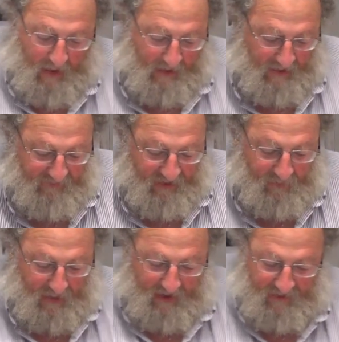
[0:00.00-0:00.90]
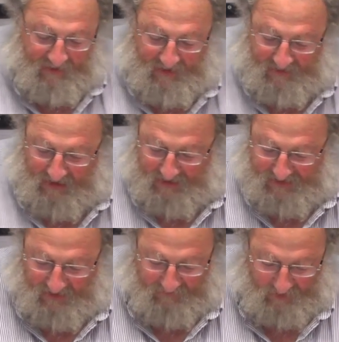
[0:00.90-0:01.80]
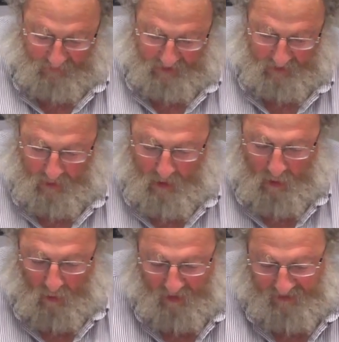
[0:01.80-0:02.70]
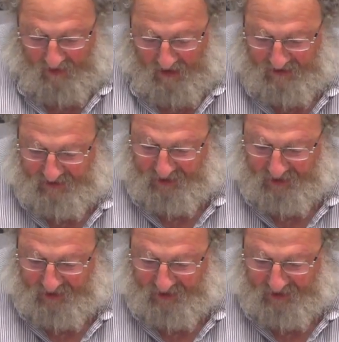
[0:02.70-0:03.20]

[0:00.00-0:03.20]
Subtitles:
and living by the dictates of the Greek Orthodox